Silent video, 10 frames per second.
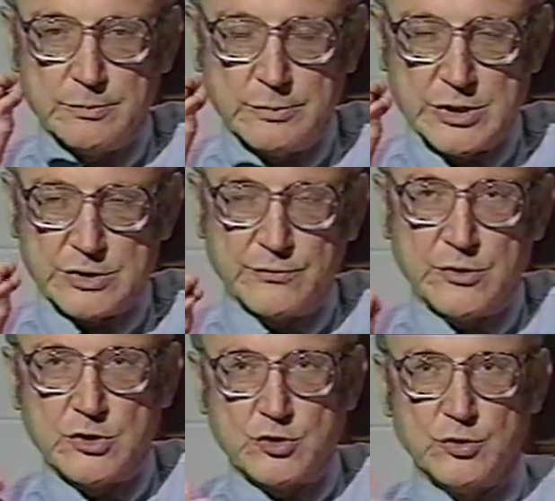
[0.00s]
piece of
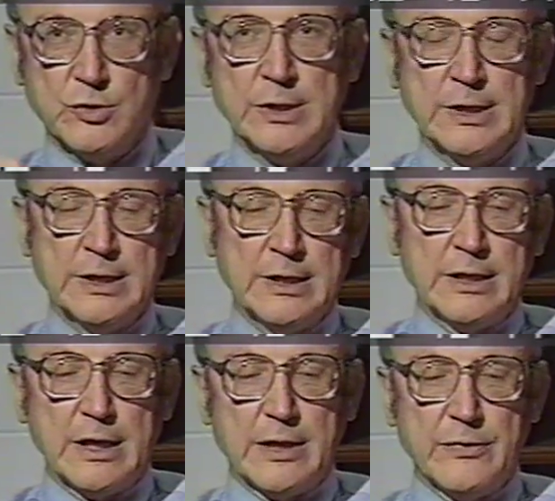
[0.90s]
tissue,
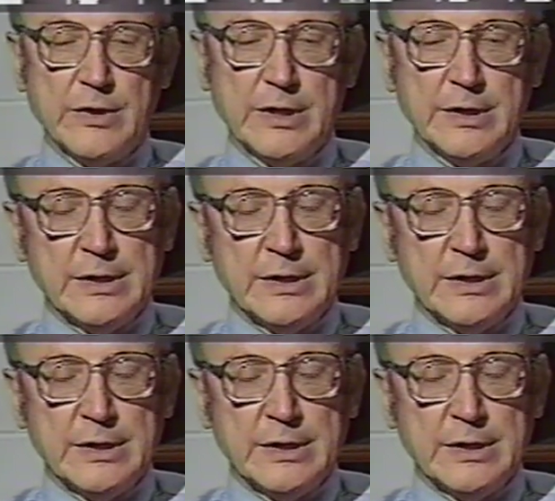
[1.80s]
and then